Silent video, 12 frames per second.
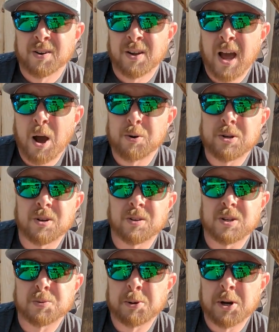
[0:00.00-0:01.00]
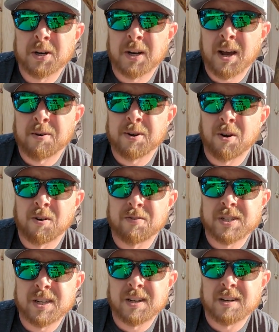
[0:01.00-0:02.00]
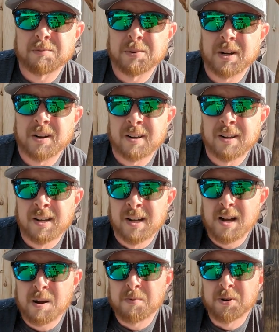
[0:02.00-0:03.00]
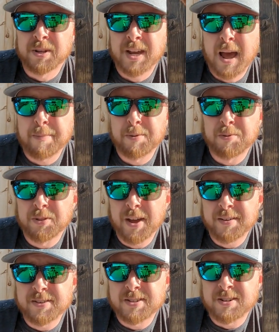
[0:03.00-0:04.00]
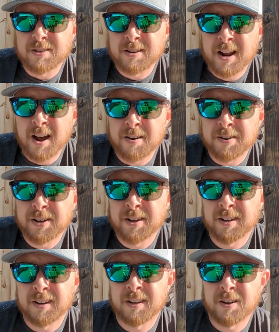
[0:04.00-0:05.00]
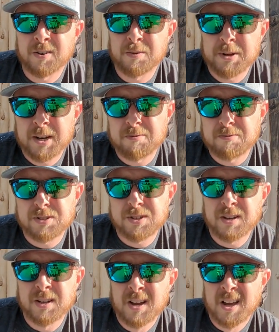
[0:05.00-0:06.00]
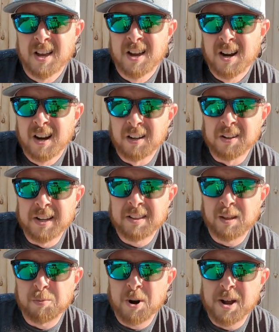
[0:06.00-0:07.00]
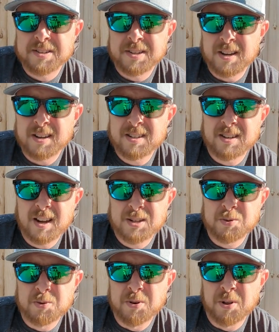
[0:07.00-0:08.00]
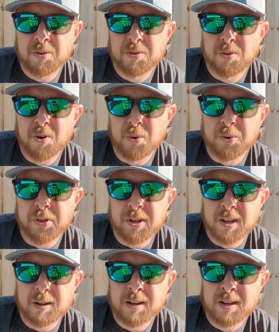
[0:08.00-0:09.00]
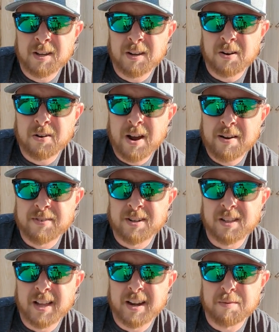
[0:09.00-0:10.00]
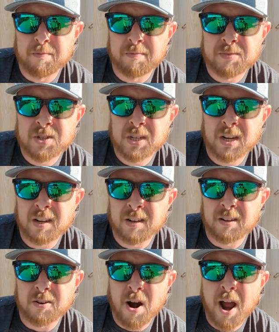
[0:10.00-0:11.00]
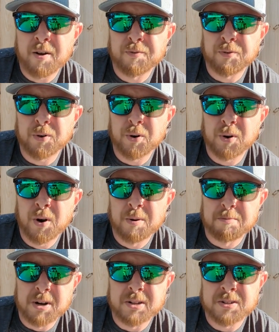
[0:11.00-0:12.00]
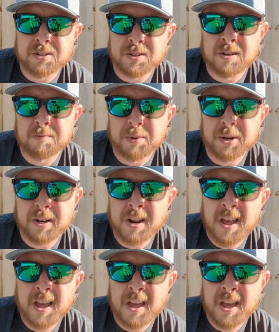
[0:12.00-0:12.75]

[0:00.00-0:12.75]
how we took this buck and how we harvested it. But I'm really happy with how this turned out. I mean, it was a lengthy process as we went through the whole thing, having to let it sit in the ground for months, but